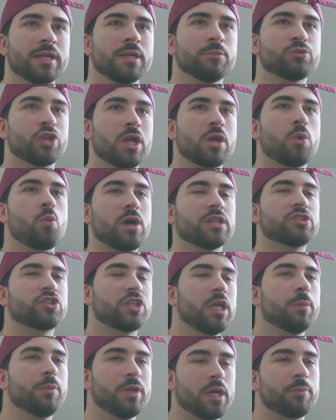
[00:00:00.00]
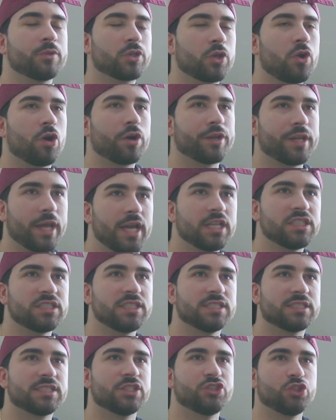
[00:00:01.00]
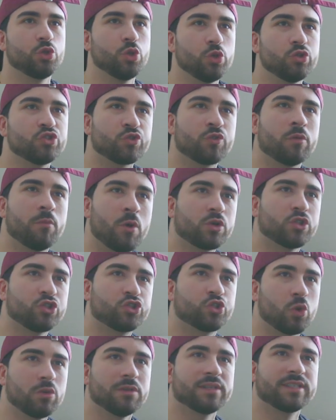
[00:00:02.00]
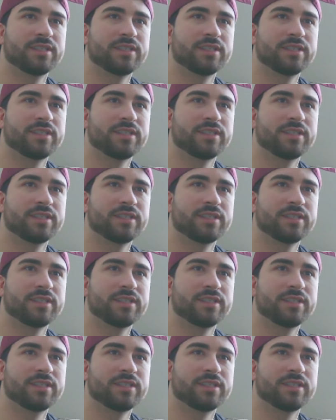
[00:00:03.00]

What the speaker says: man, I'm trying to watch Keeping Up with the Kardashians. Did you lose the remote control